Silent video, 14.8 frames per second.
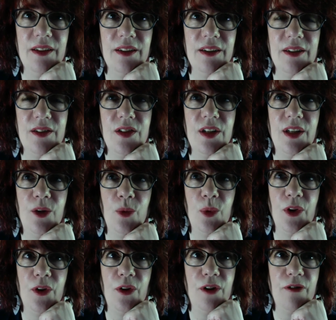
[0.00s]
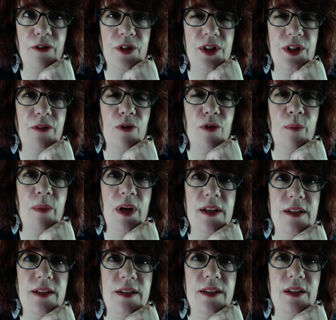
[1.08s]
studied with her for several
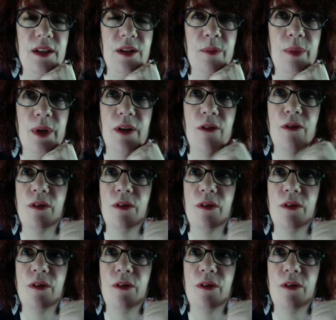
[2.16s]
months. But